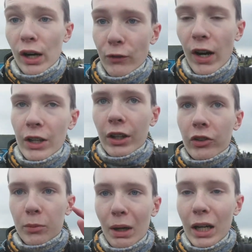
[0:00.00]
find it,
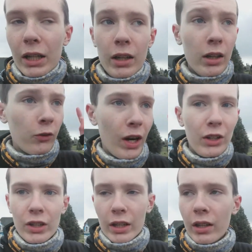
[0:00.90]
because you might
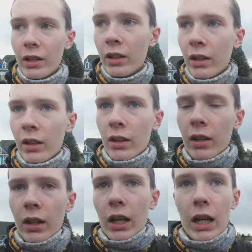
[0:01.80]
find it.
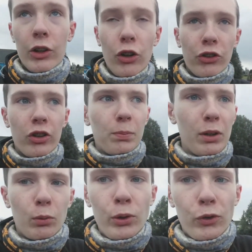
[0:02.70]
And also, it's
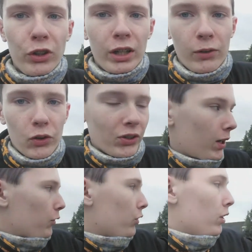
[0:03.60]
been a wonderful day here at Alton
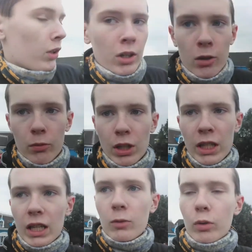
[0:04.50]
Towers. We
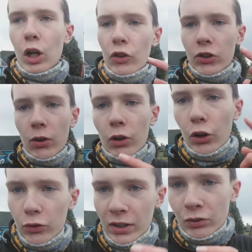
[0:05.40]
got to go on
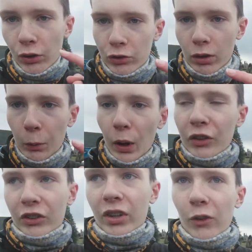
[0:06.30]
all the retro squad
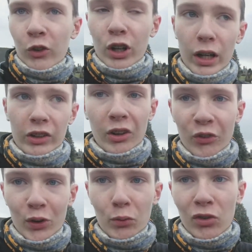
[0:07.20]
rides except for
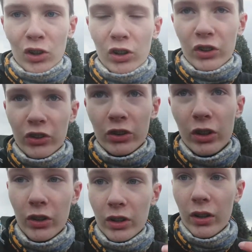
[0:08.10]
roller
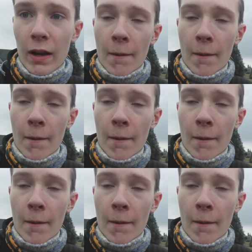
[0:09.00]
disco though.